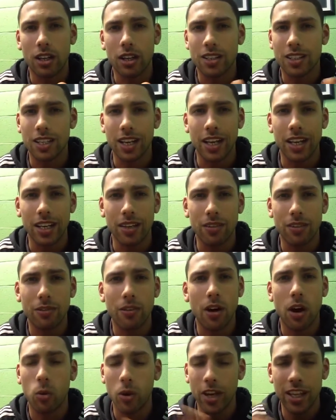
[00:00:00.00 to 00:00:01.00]
say
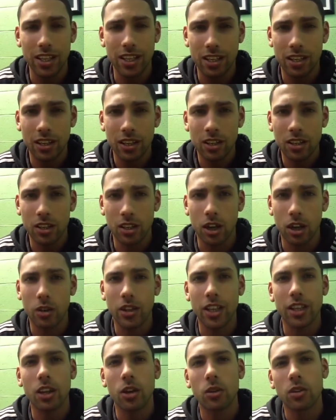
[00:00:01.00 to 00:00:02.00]
a week, you know,
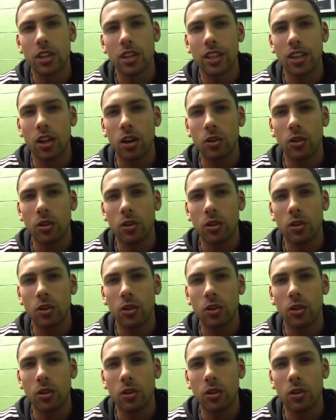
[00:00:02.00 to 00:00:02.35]
they don't